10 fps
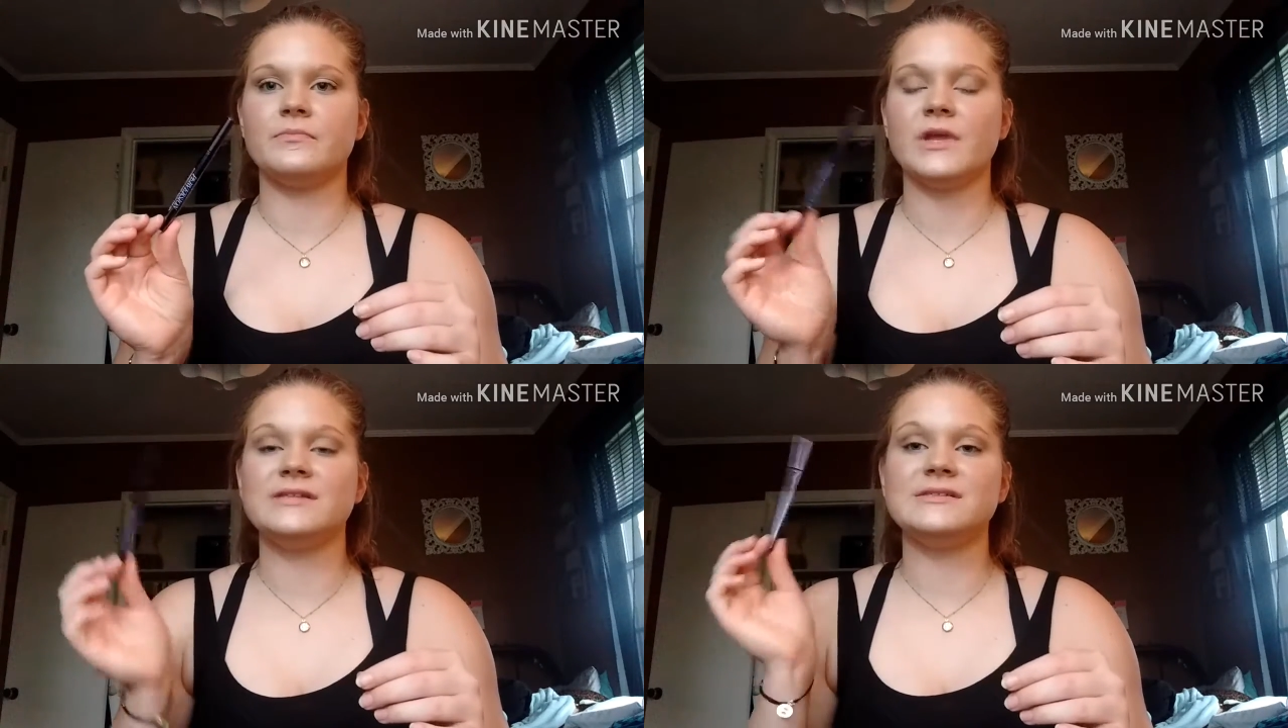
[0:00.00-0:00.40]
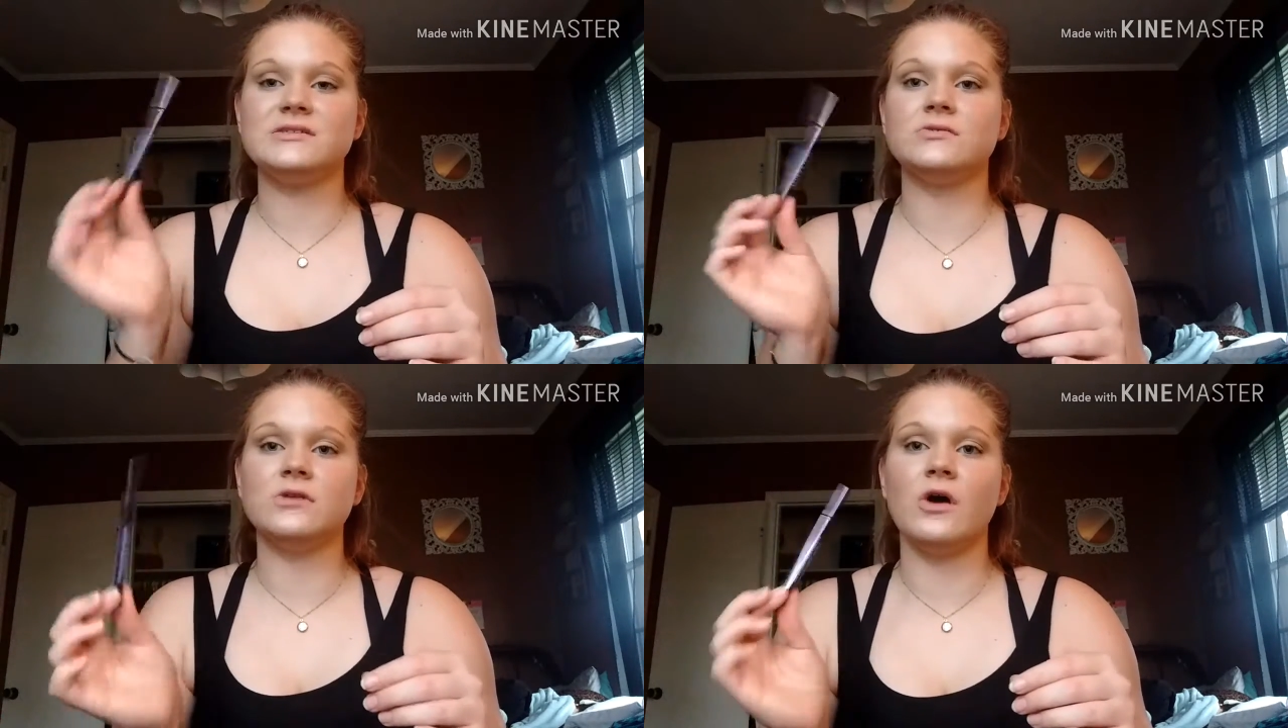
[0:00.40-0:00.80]
it's
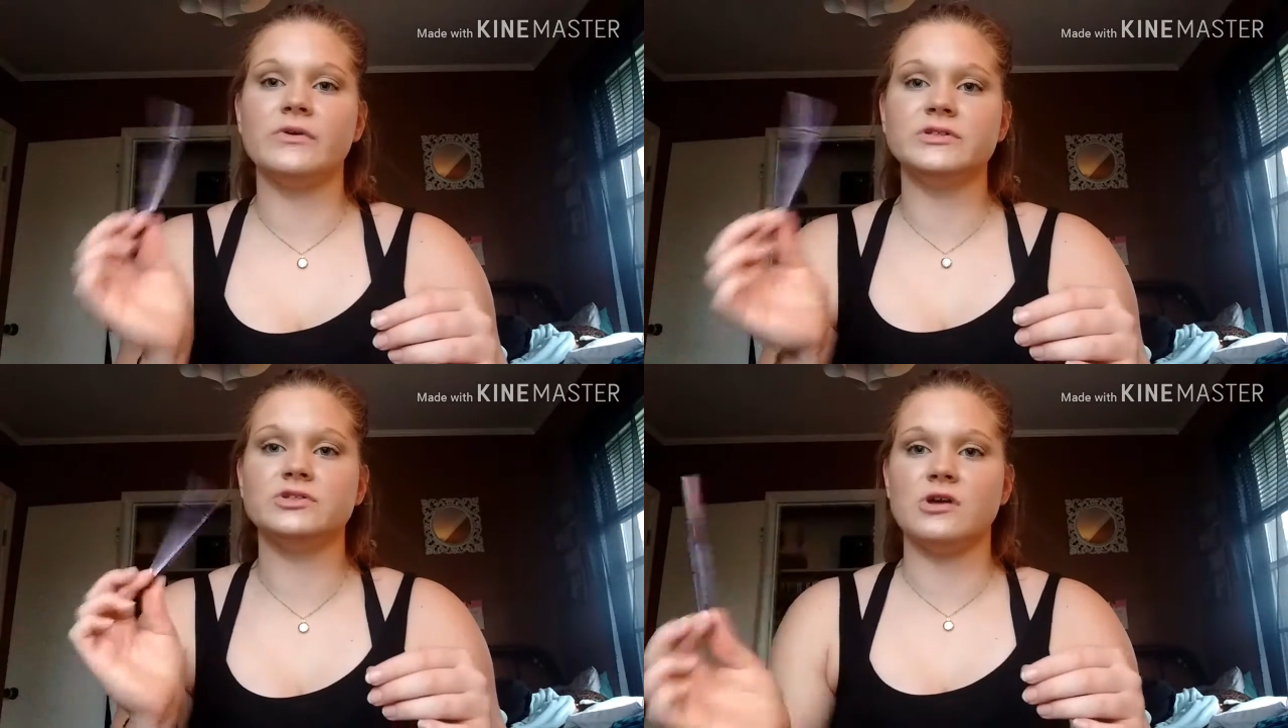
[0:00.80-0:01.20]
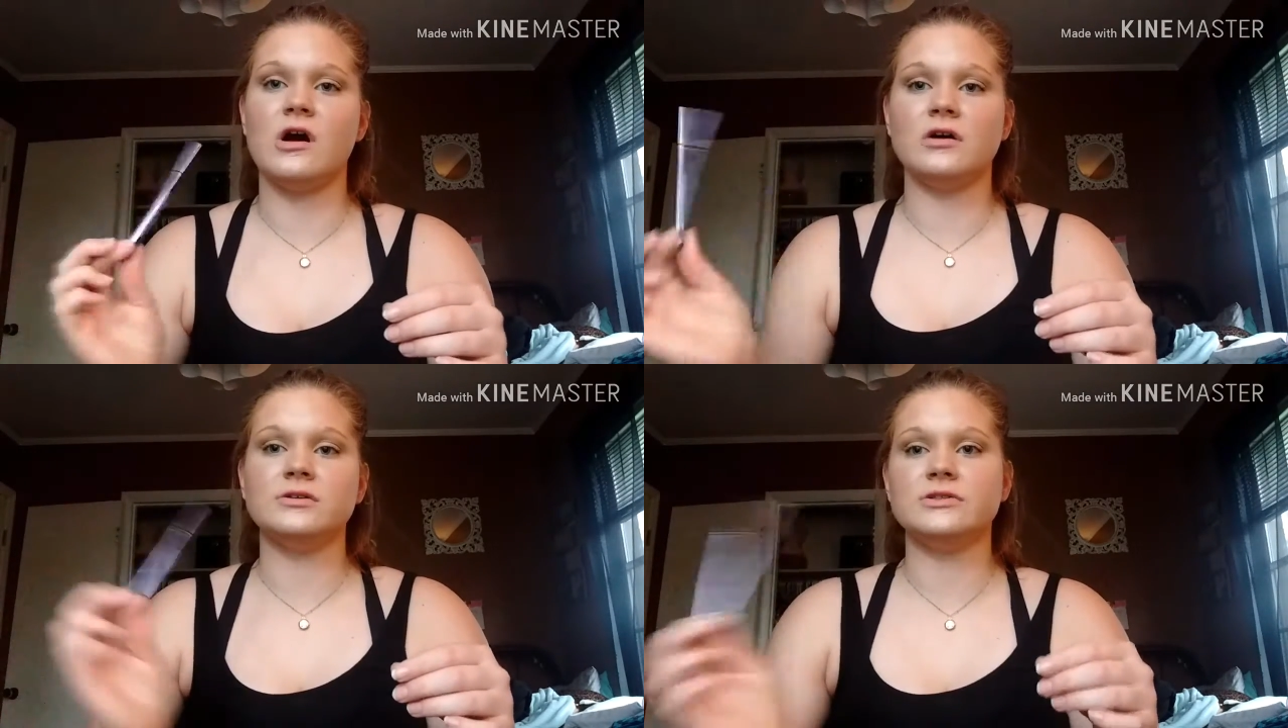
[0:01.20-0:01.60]
still going
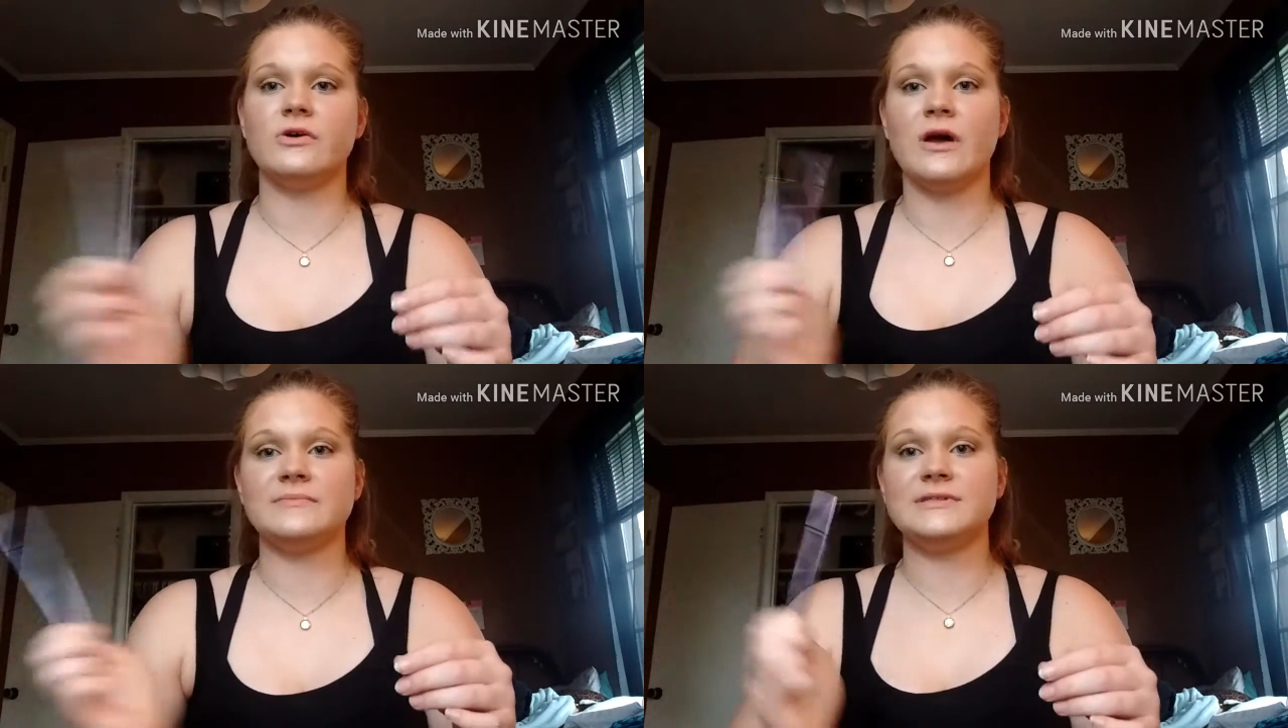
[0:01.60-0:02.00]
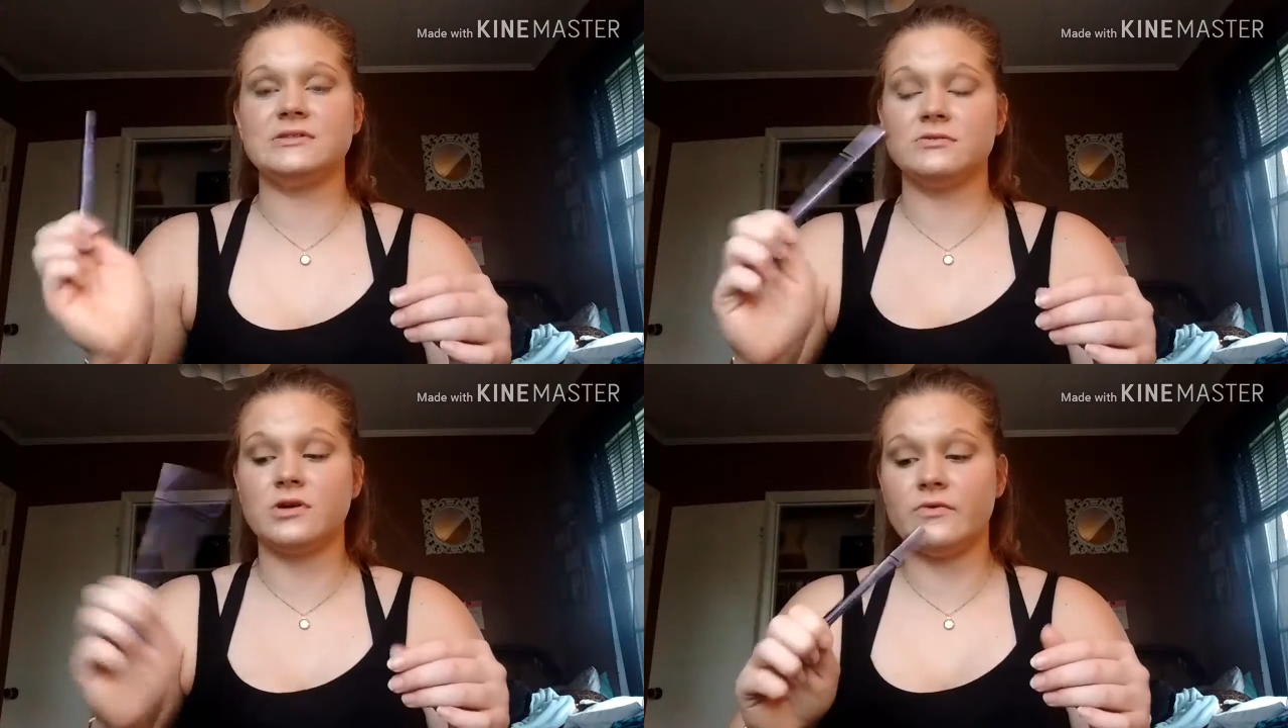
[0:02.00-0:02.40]
strong, so I'm
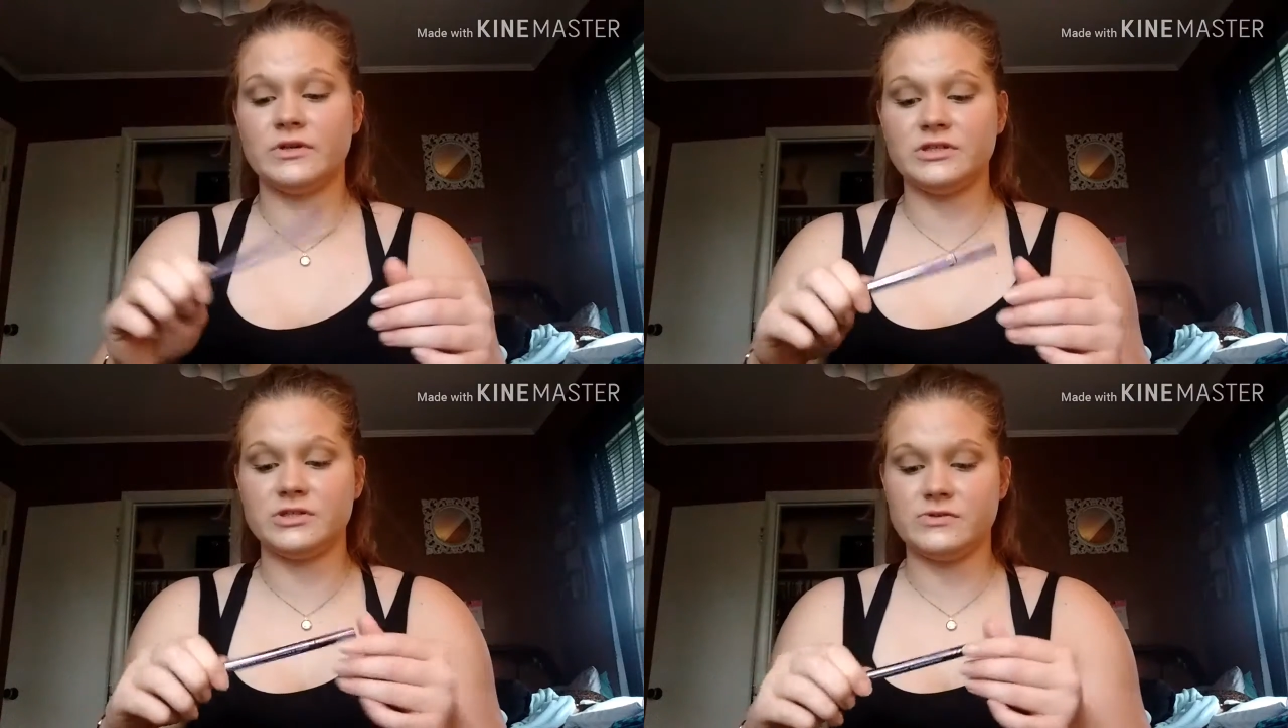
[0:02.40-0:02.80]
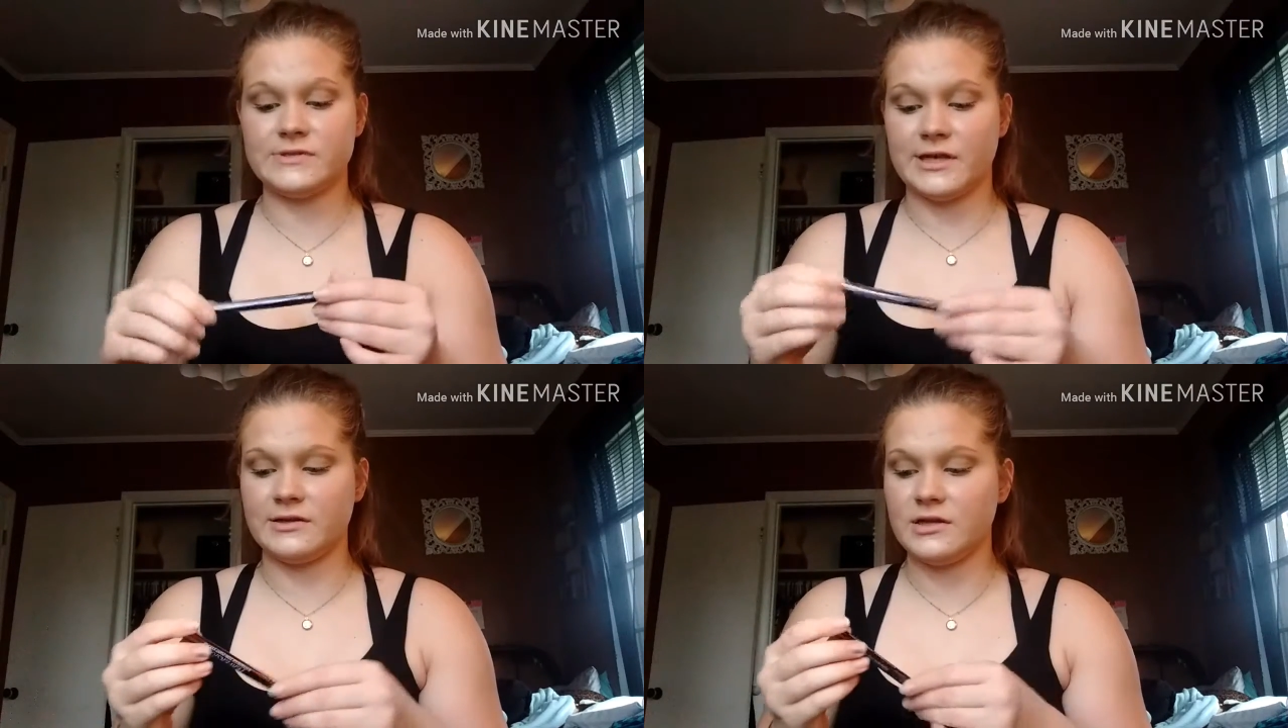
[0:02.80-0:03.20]
still going to
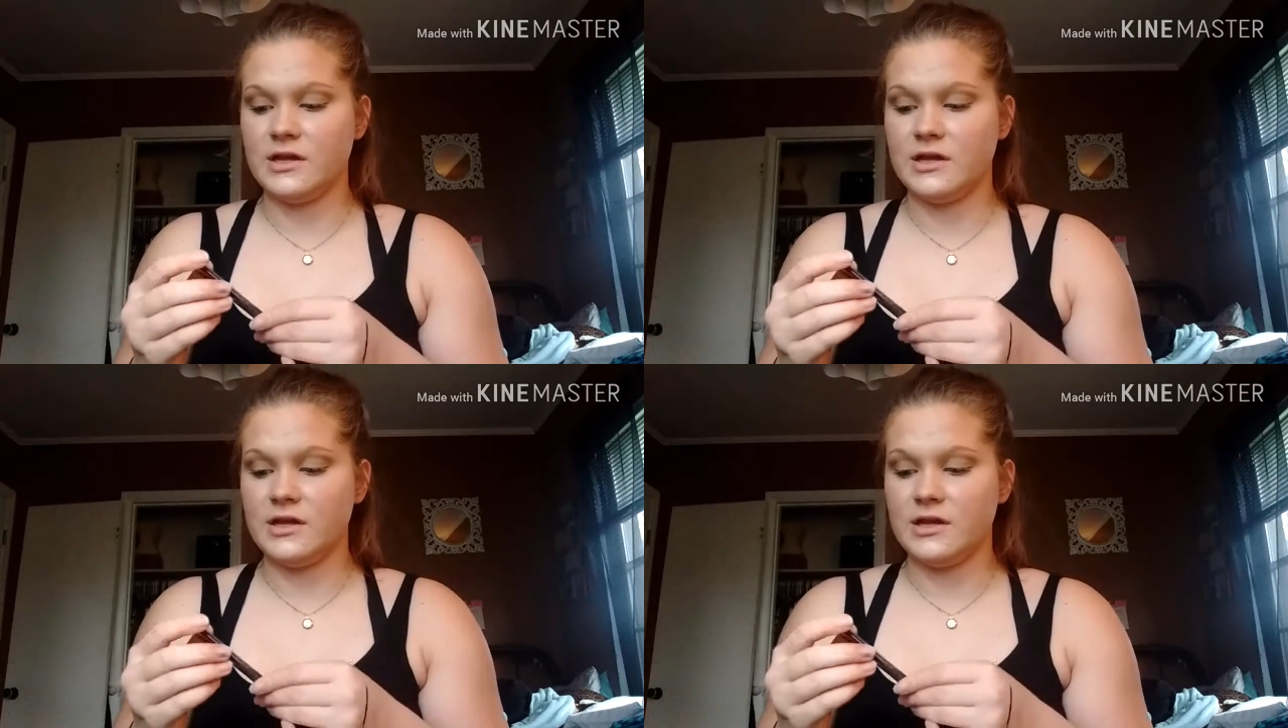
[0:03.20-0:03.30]
use it.